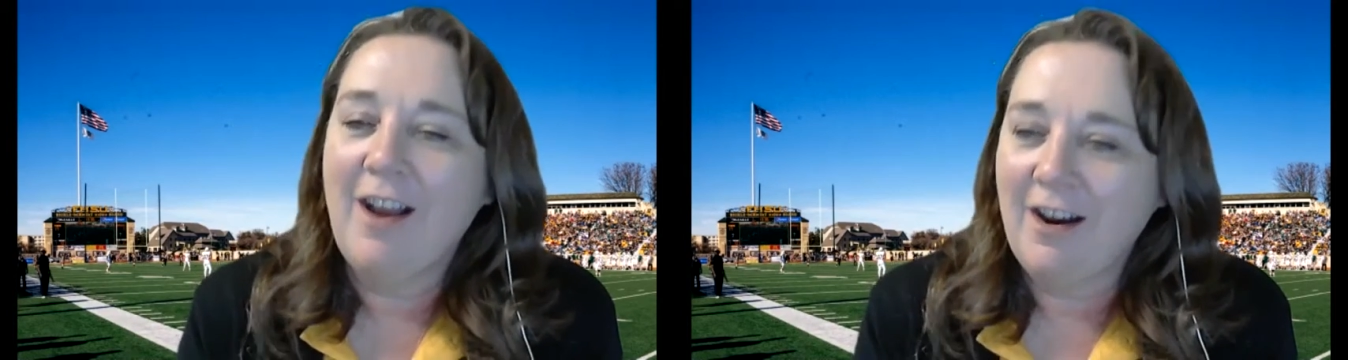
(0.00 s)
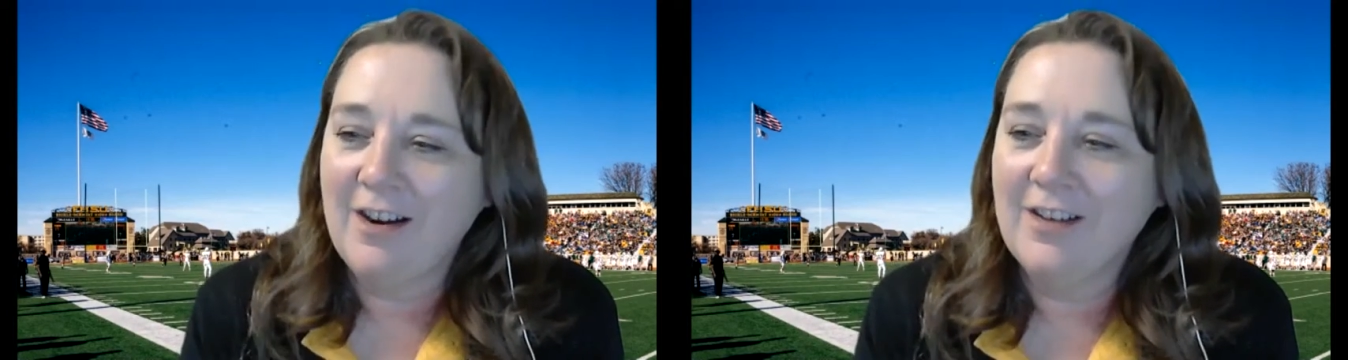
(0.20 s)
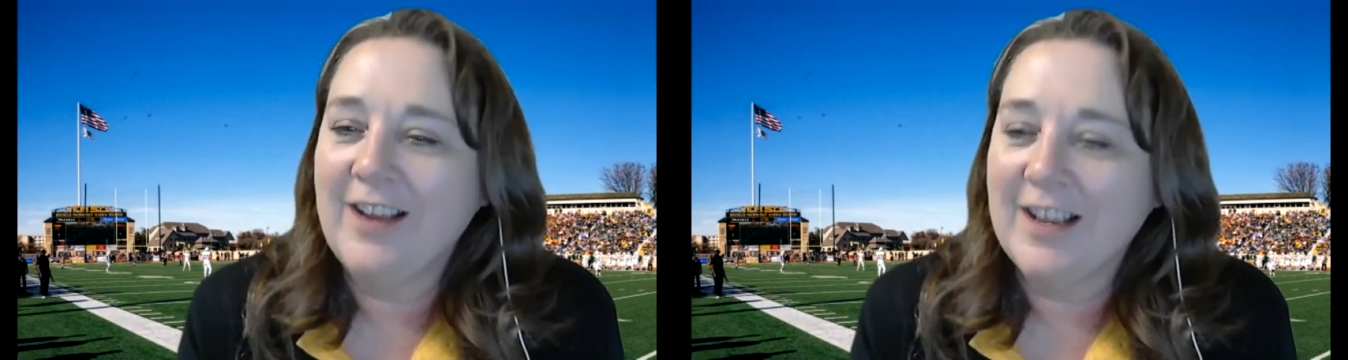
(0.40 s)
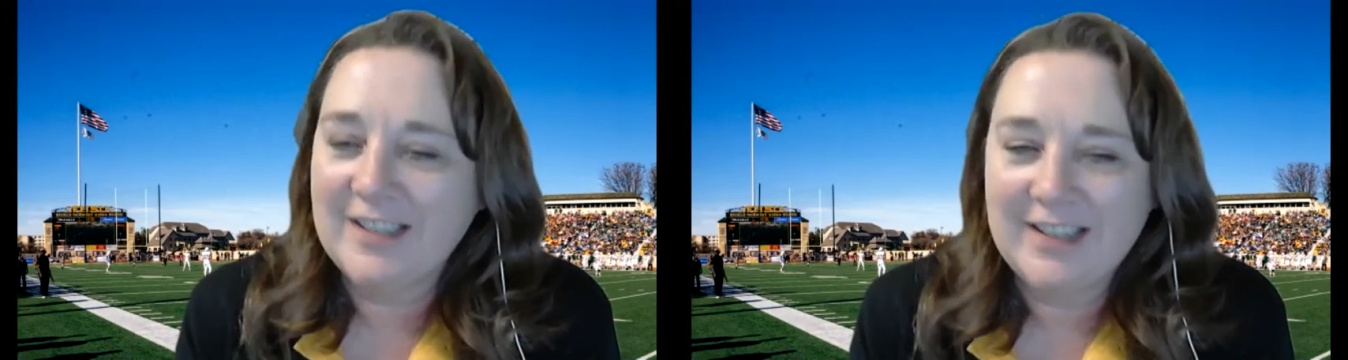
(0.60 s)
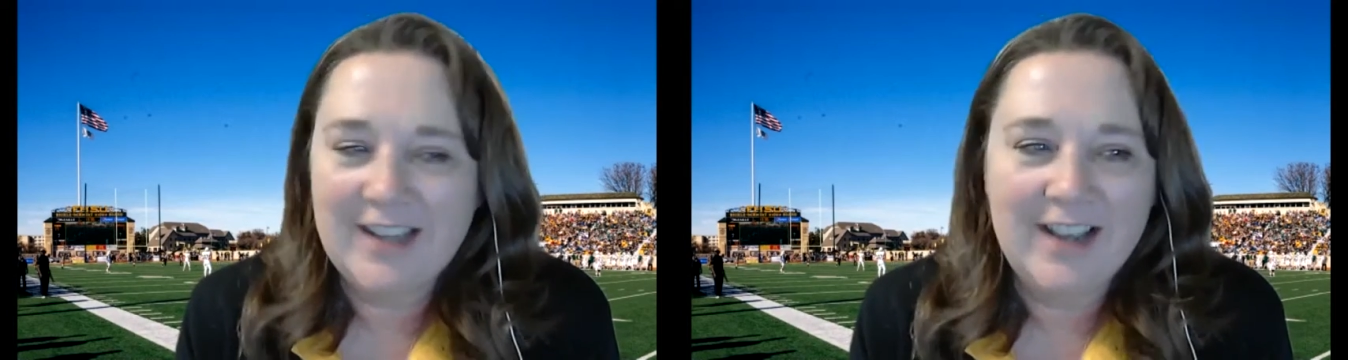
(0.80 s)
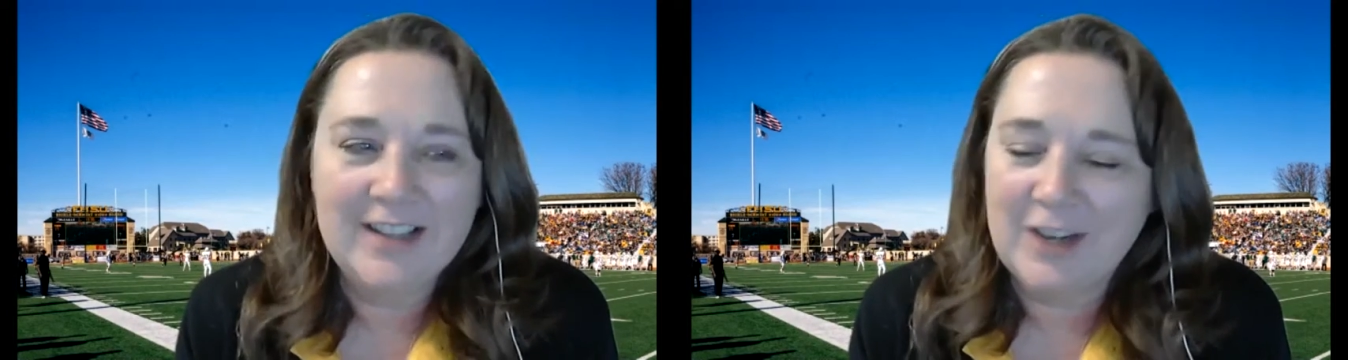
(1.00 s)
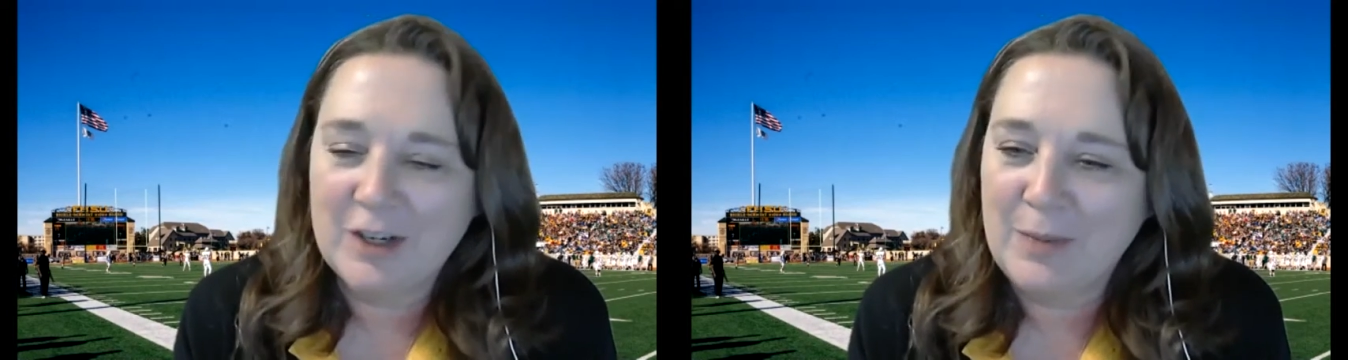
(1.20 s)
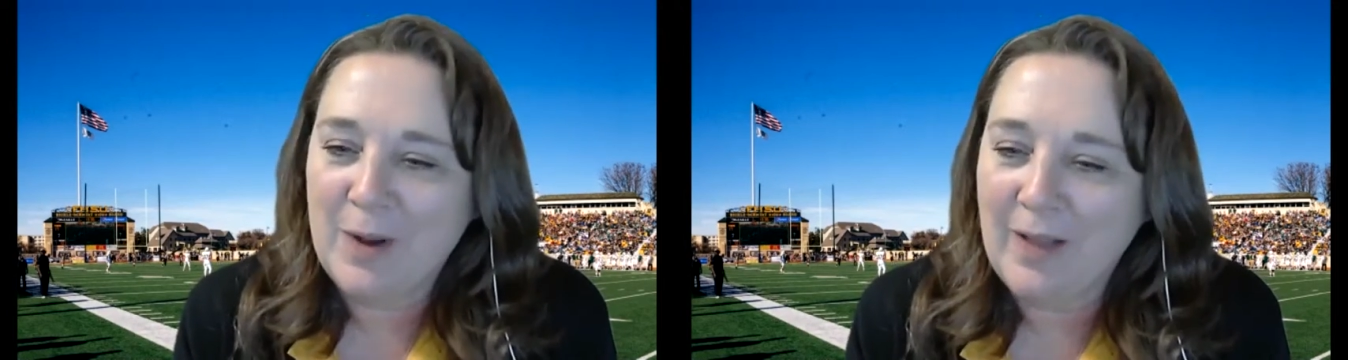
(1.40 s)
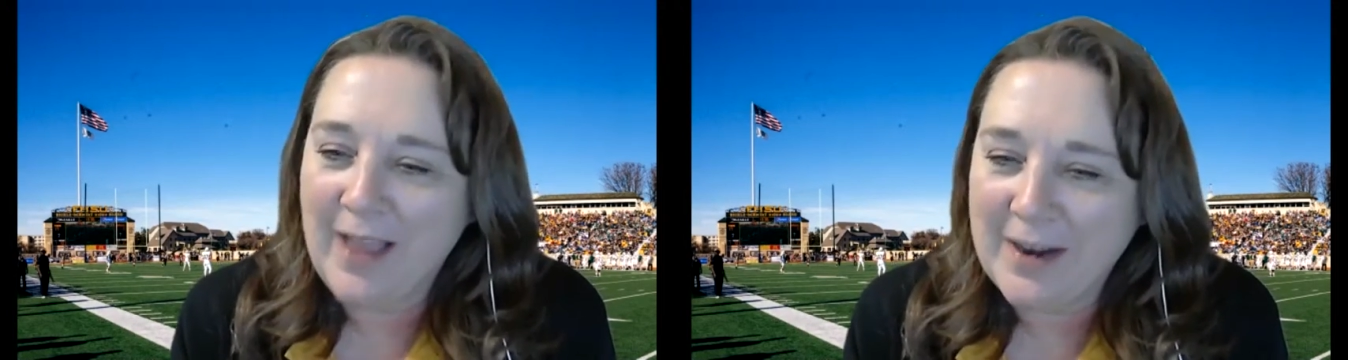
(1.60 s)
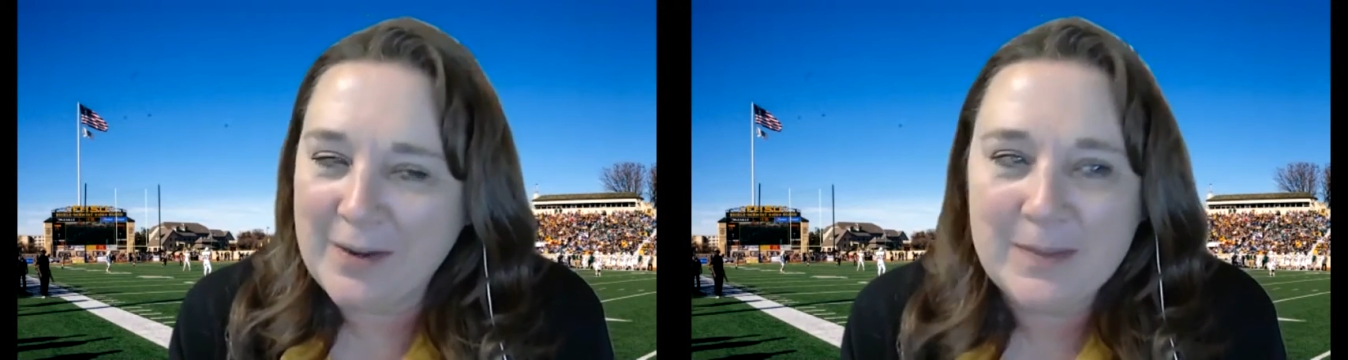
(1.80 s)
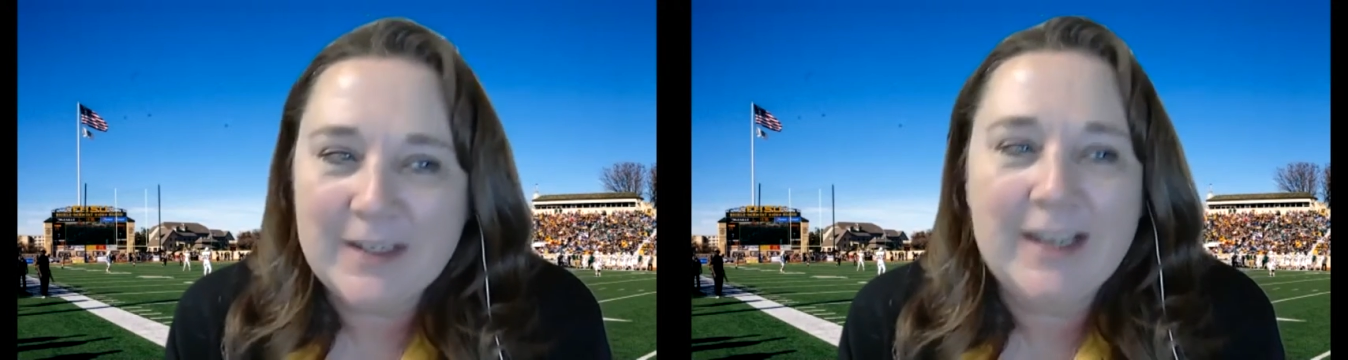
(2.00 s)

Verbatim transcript: Our guest today is Dr. Paul Adams.